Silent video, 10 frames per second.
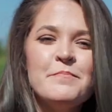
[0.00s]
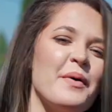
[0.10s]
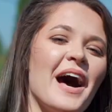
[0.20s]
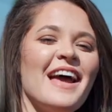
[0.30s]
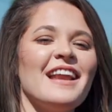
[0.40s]

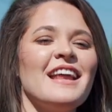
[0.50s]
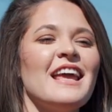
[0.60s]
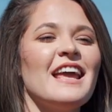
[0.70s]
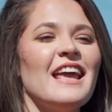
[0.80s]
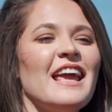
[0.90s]
But
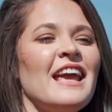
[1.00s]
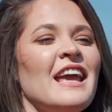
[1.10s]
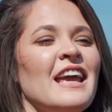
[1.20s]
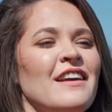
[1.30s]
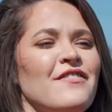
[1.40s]

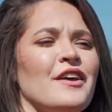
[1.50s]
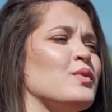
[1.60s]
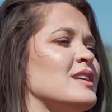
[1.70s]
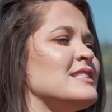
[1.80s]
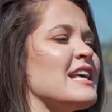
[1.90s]
if it
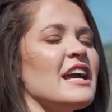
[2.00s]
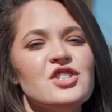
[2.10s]
was, say,